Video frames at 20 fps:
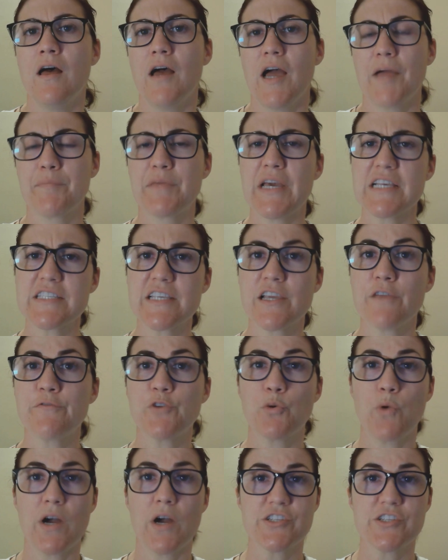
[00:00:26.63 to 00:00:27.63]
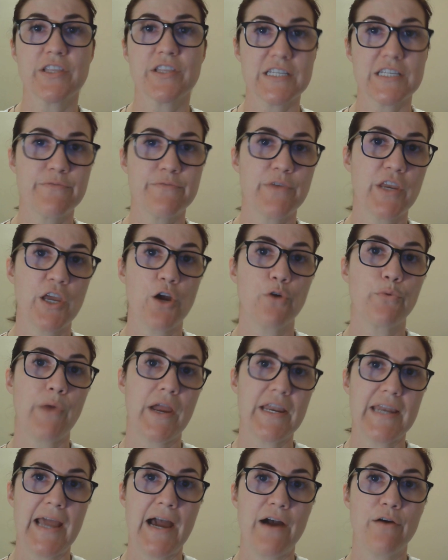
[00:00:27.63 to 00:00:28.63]
I'm guessing if you're watching this video
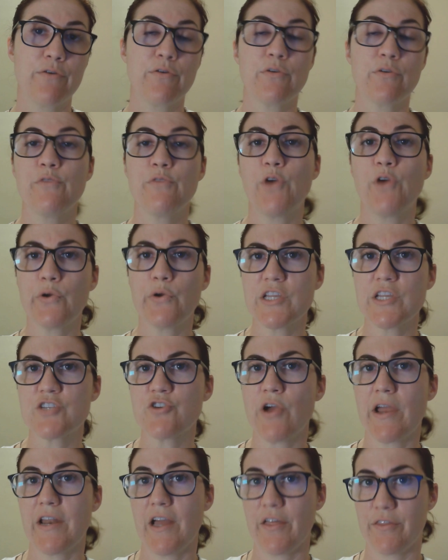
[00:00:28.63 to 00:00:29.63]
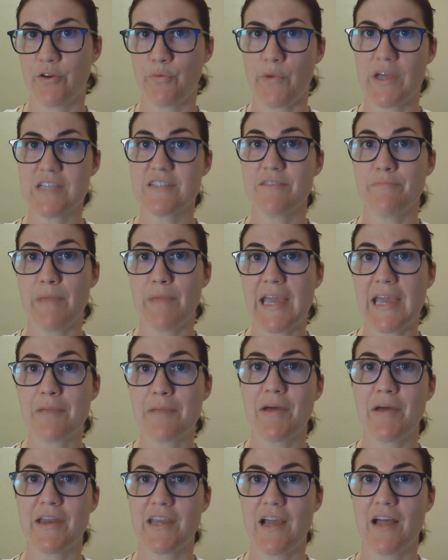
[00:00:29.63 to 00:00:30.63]
right now, you've already tried other ways of
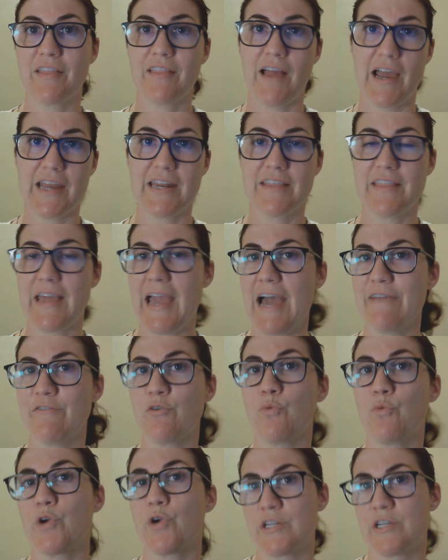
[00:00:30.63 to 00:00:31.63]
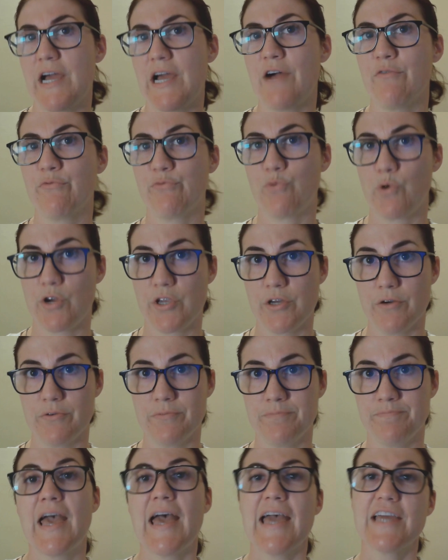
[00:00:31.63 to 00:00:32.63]
making money online and they haven't worked out for you.